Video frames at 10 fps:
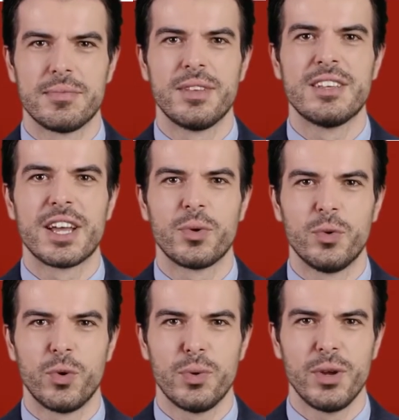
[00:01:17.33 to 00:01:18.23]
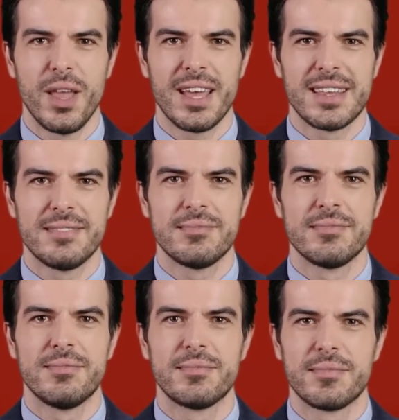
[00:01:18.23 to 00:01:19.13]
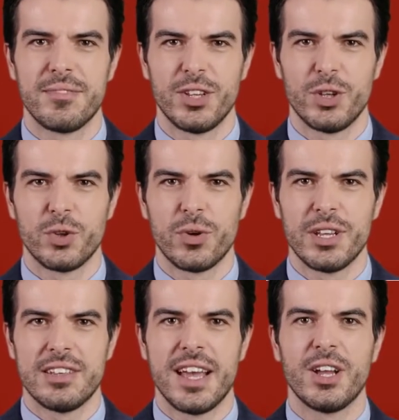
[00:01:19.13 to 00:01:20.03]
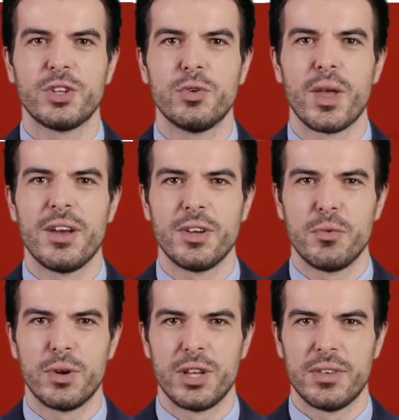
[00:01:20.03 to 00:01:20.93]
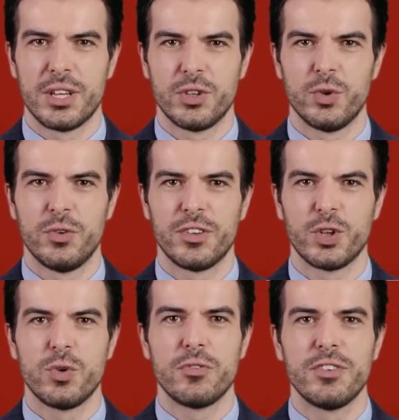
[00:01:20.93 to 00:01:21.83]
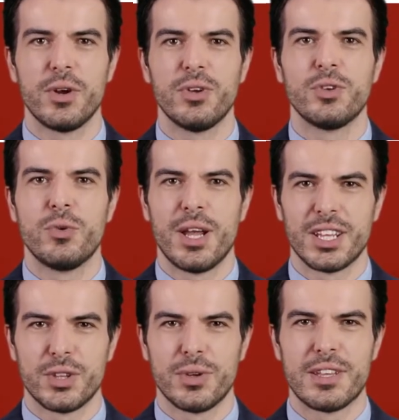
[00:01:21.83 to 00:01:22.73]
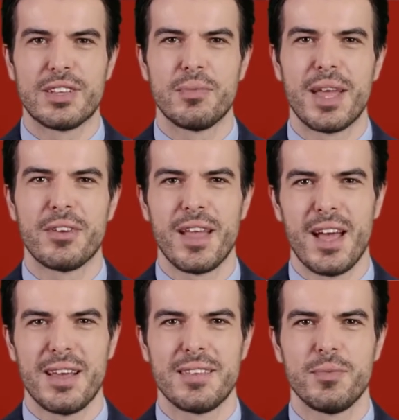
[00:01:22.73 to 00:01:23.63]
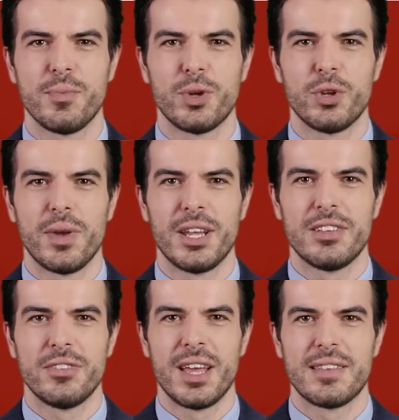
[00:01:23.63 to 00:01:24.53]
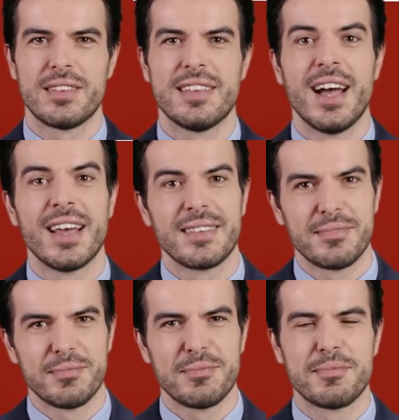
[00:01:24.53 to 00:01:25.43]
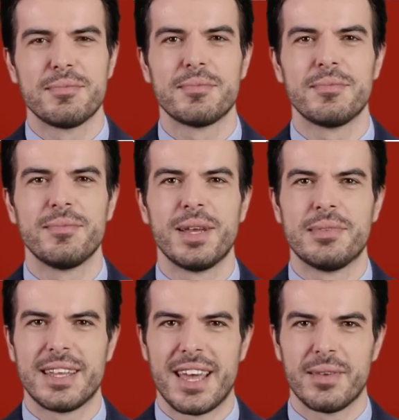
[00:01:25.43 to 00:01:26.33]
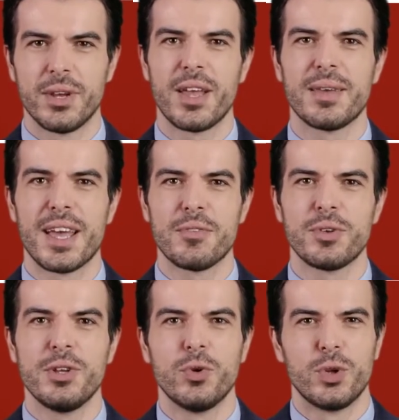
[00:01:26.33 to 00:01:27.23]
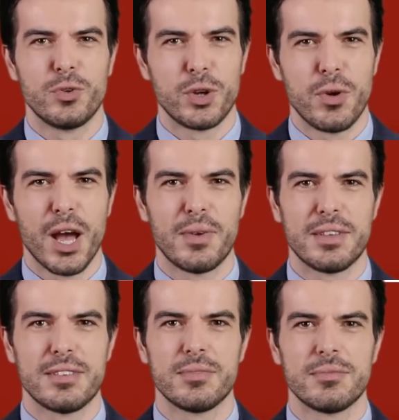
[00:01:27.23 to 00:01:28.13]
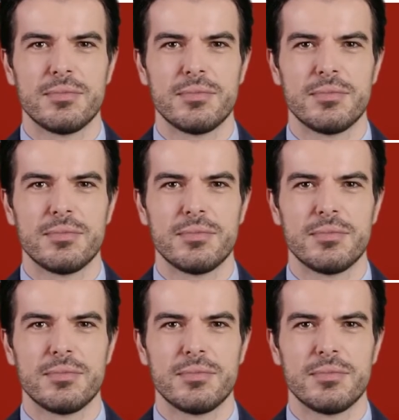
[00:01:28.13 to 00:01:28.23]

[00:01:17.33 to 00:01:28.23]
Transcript: disabled or blind, vision 20/200 or limited to a visual field of 20 degrees in better eye, with corrective lenses, and meet the income and resource requirements.